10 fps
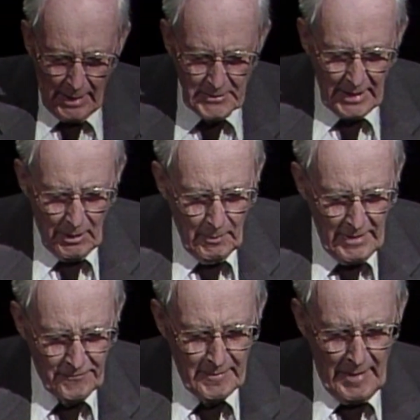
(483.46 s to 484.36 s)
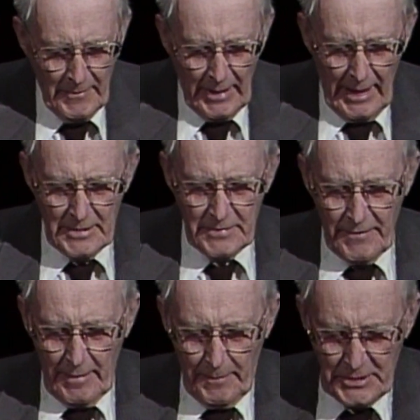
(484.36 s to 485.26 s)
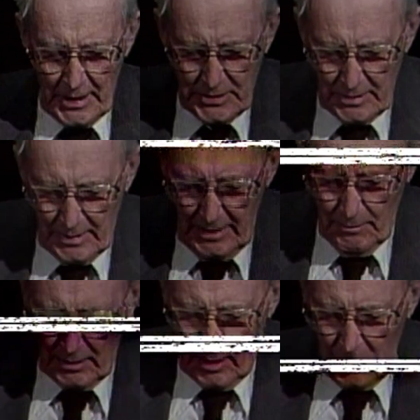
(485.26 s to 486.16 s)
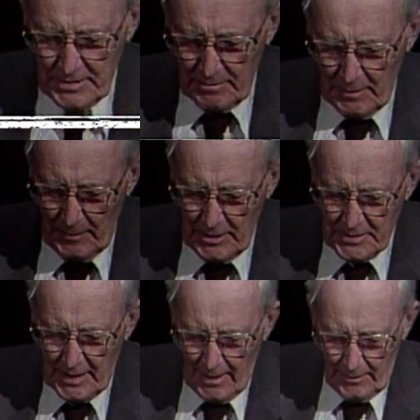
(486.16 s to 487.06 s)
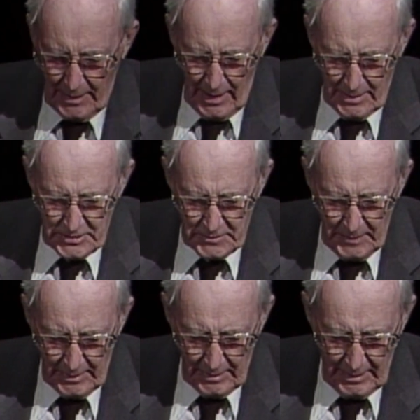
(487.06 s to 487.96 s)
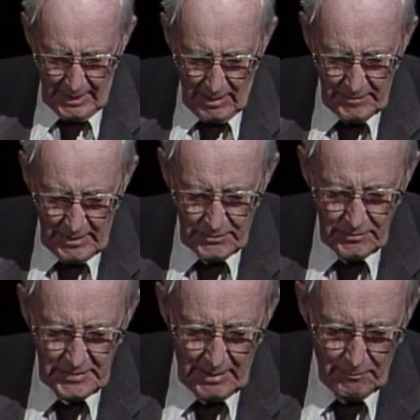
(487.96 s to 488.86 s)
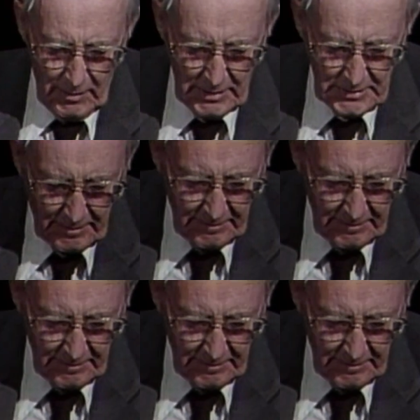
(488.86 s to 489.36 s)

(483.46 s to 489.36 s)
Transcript: take away from them the lands of their possession, and he will cause them to be scattered and smitten. And how that truth that was.